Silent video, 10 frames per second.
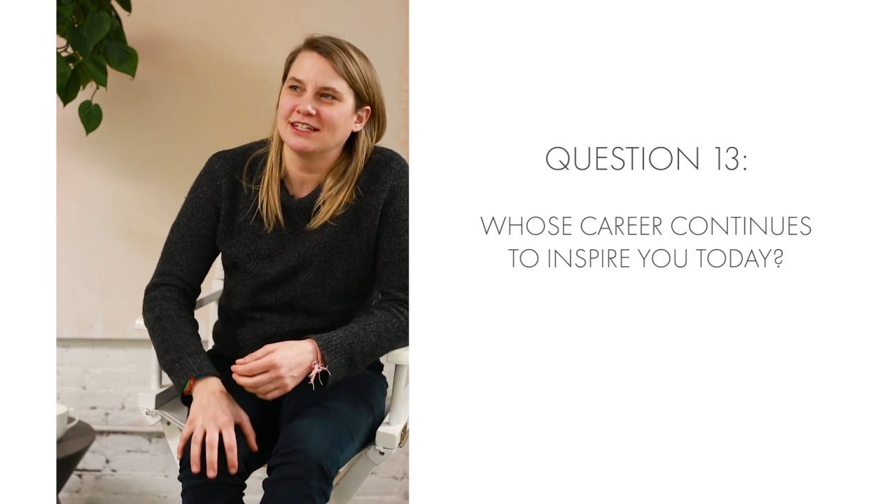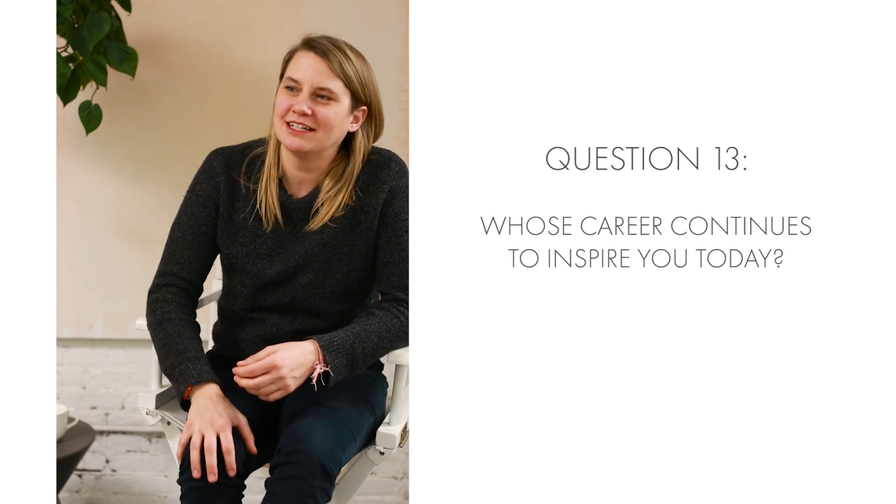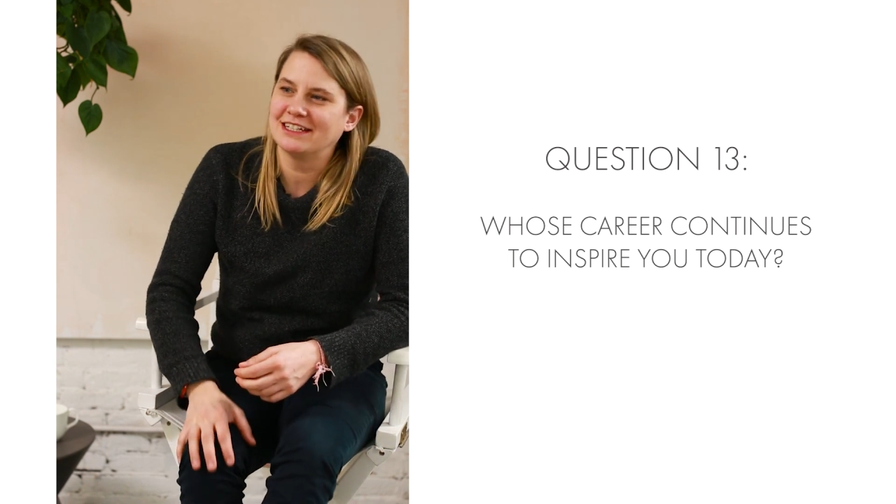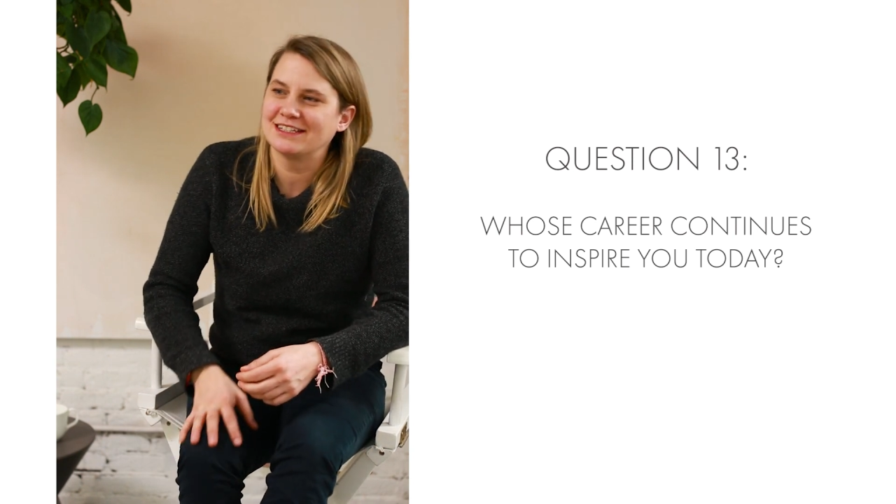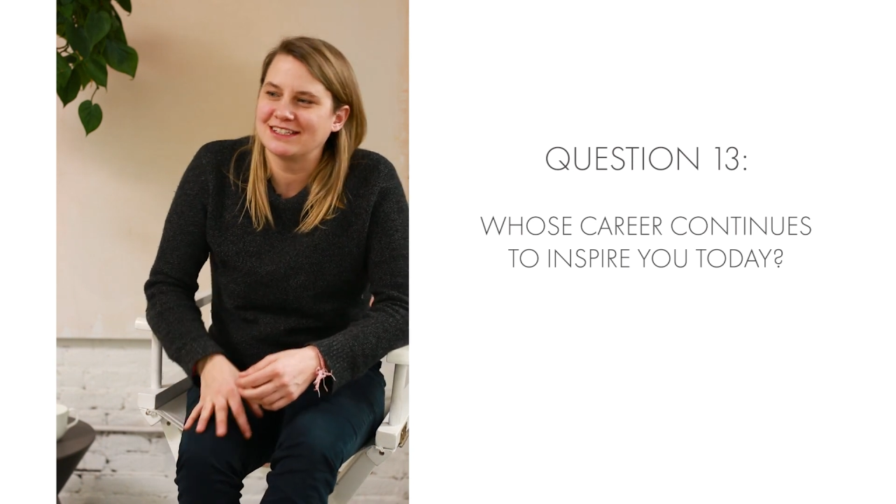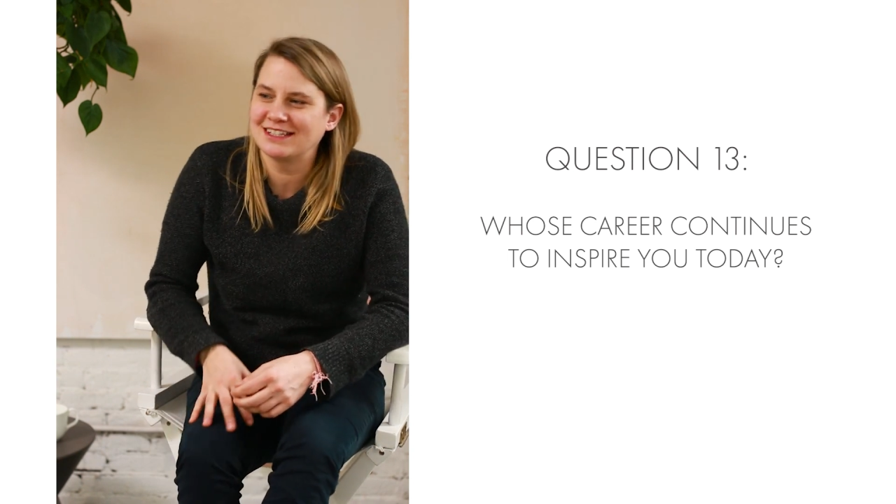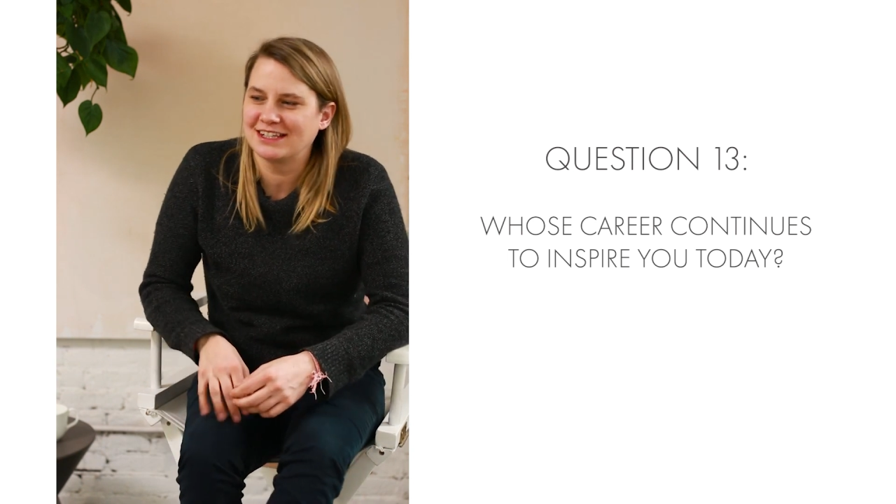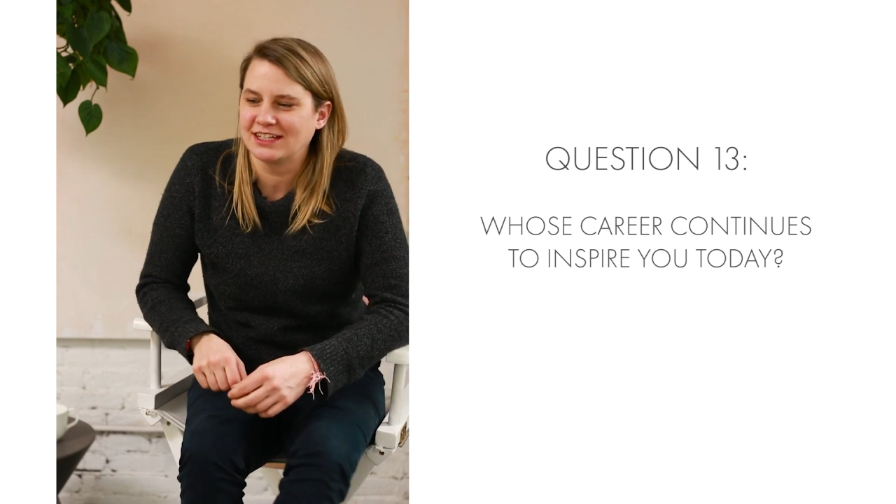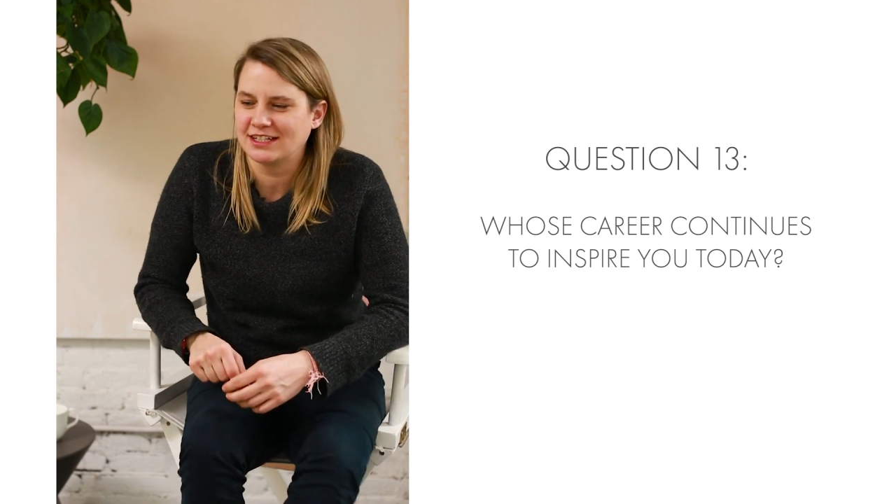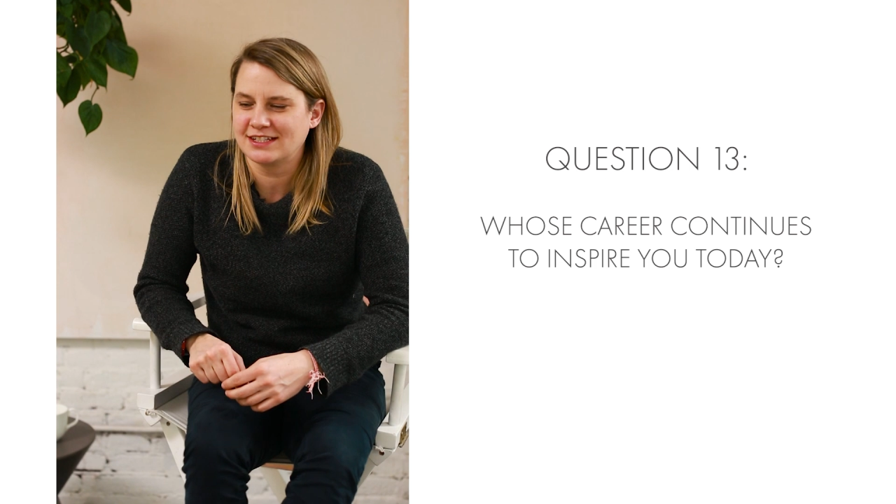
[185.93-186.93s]
is
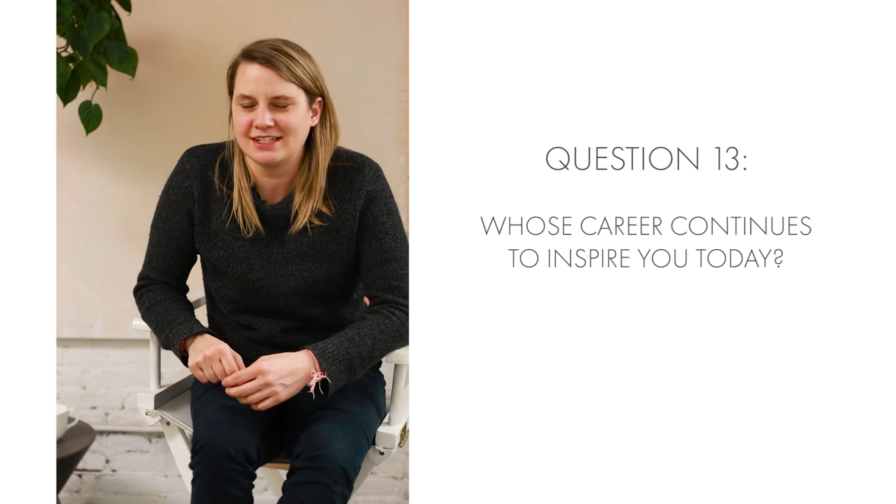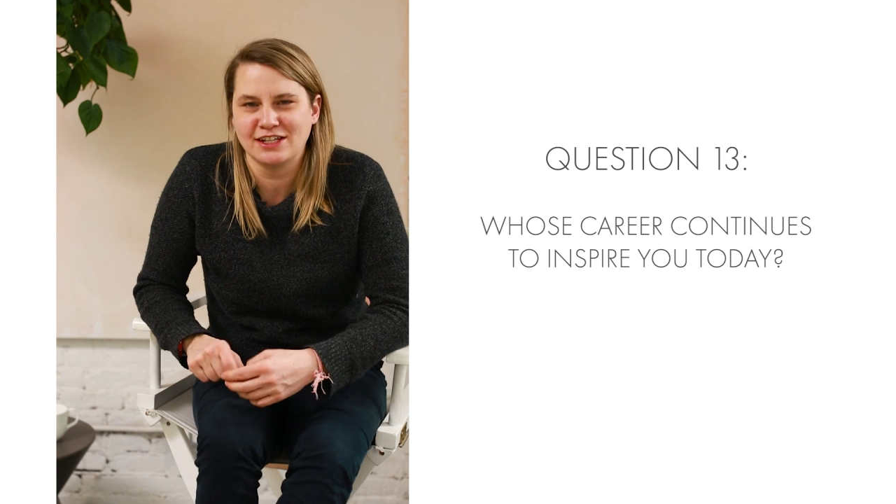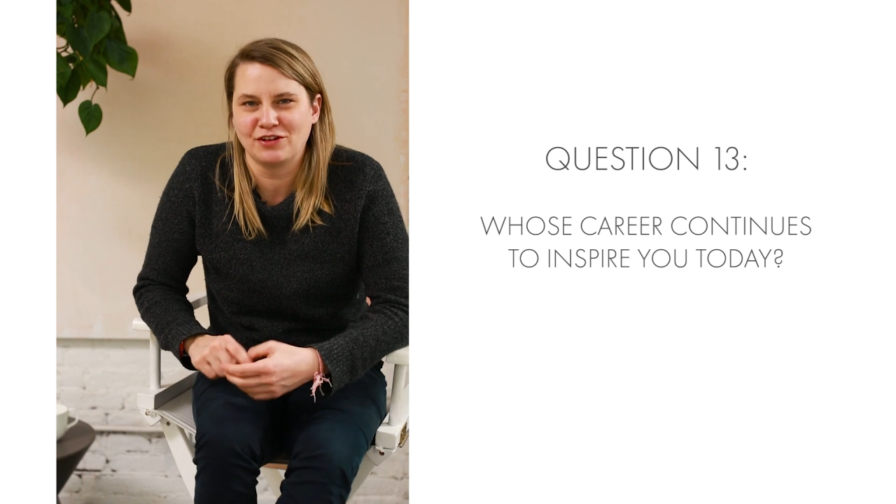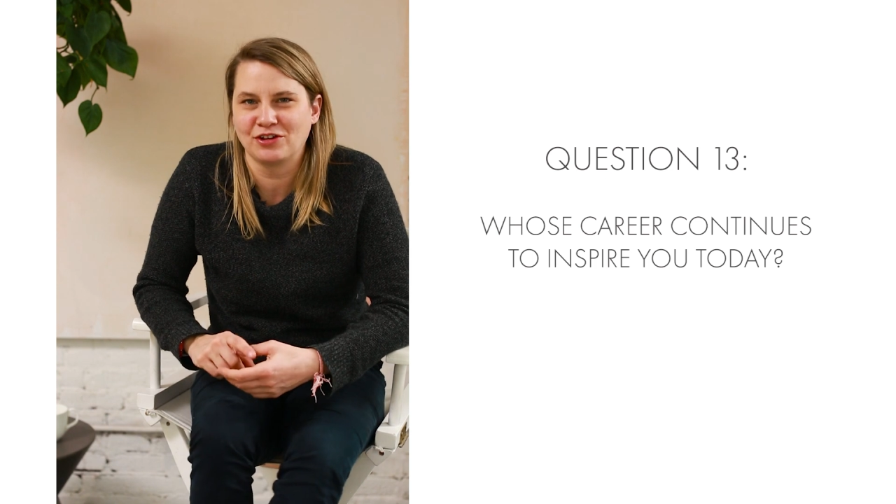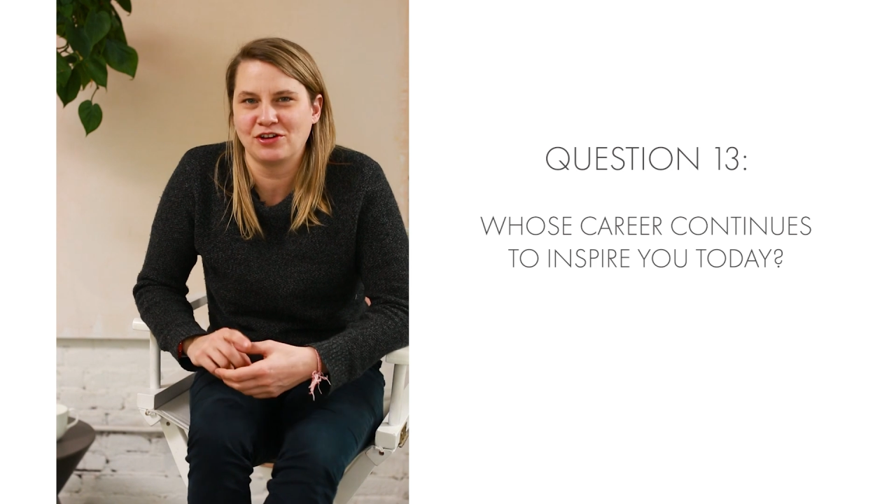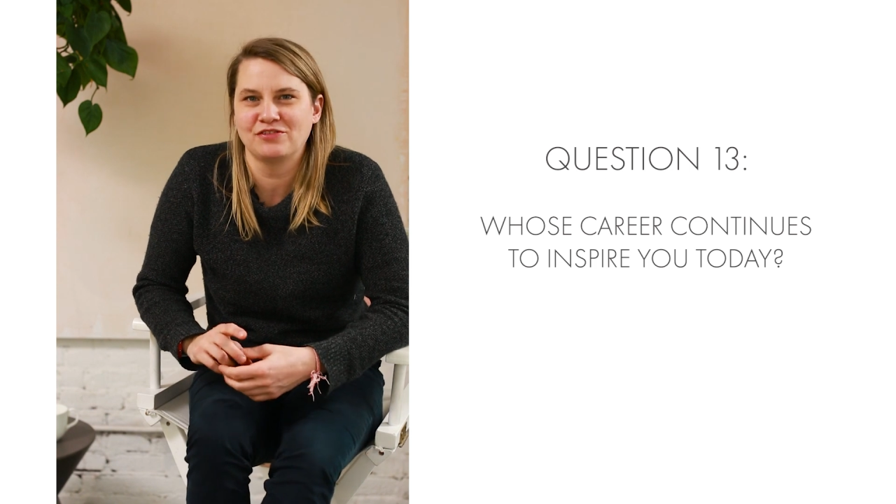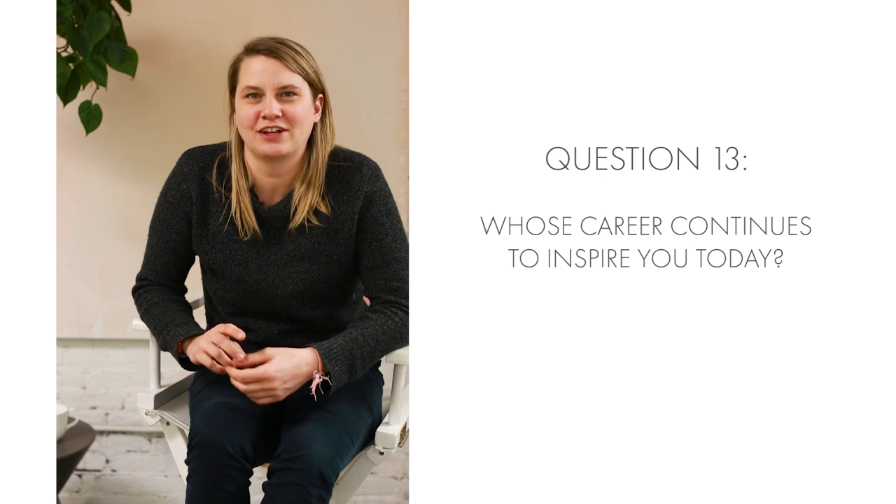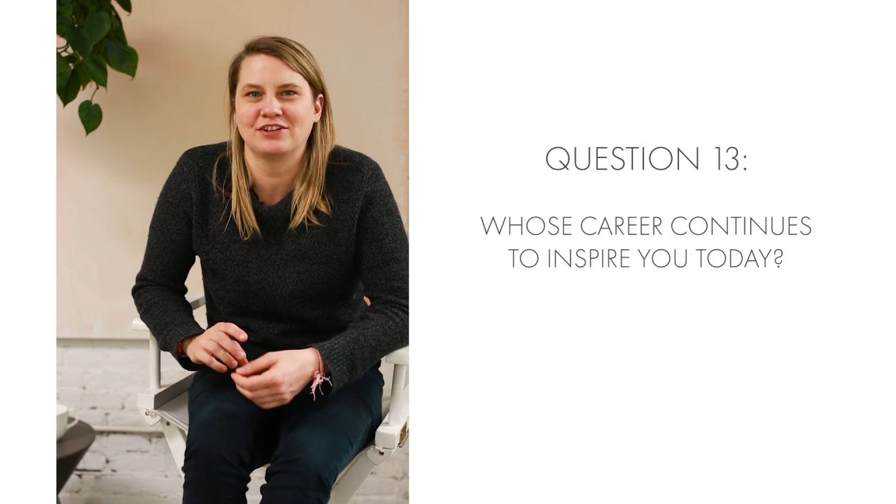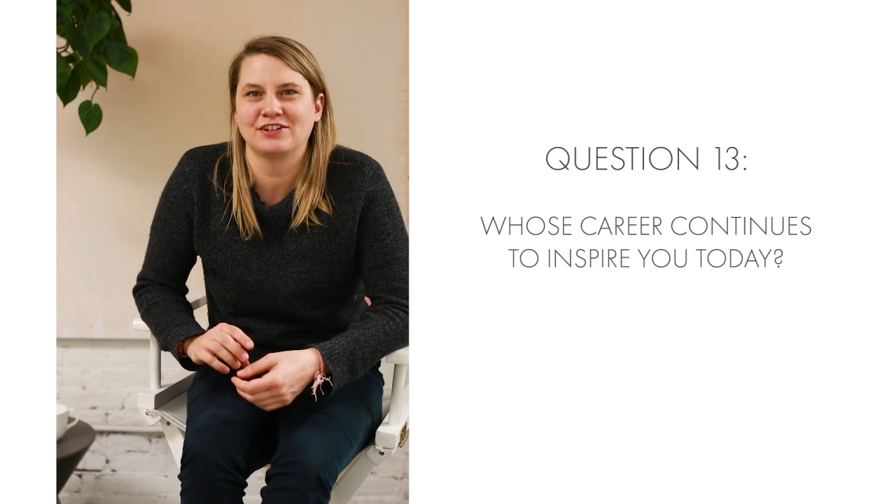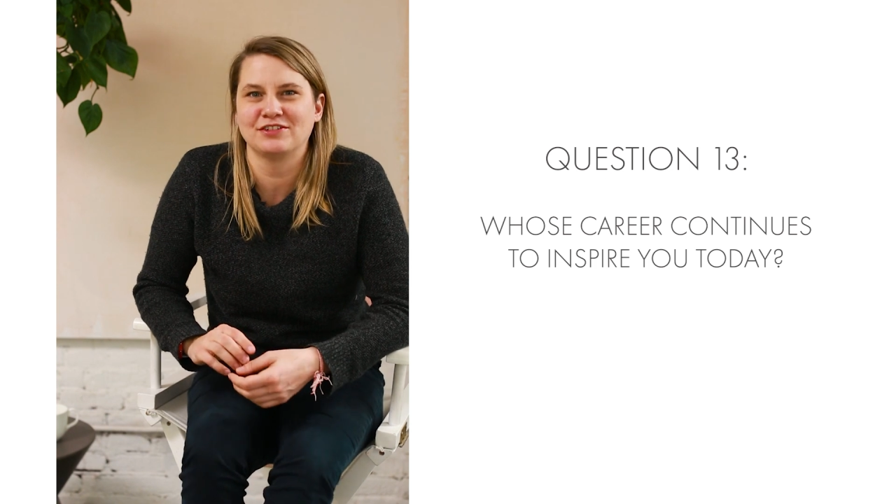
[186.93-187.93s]
the CEO and
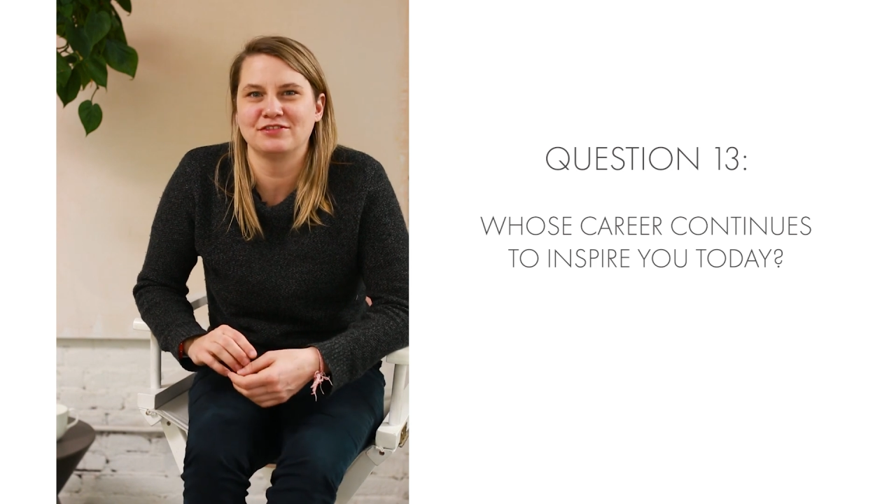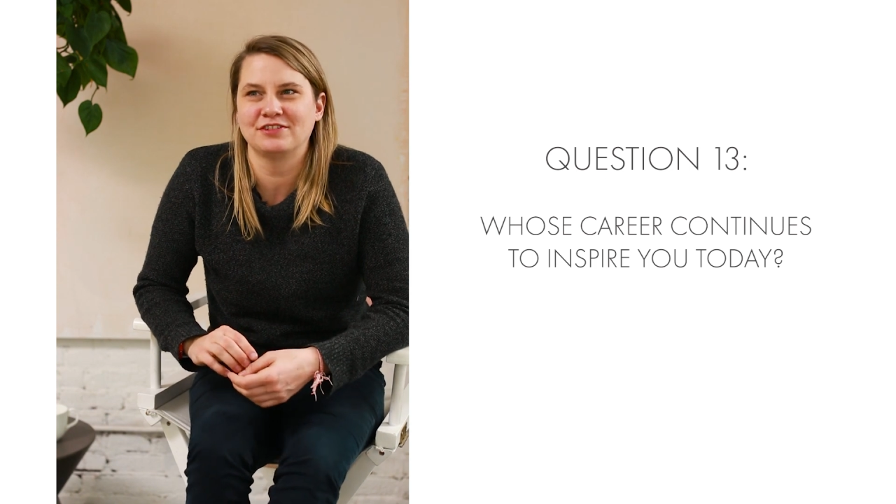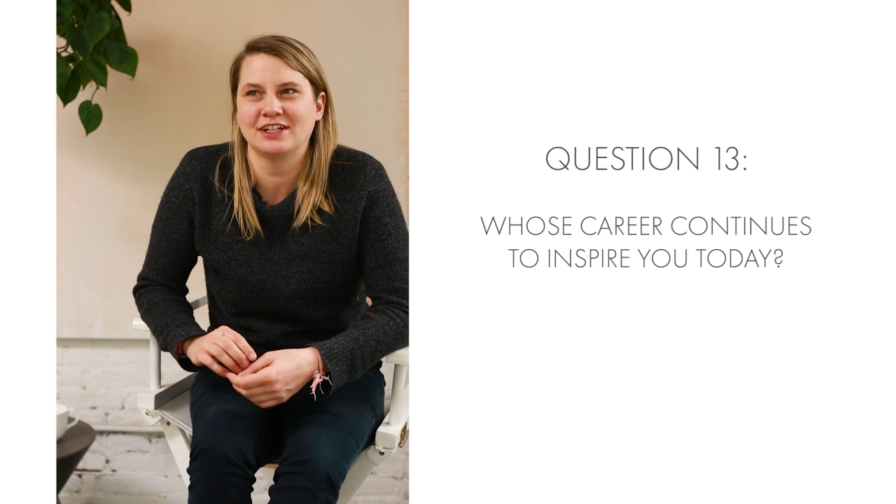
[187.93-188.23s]
co-founder of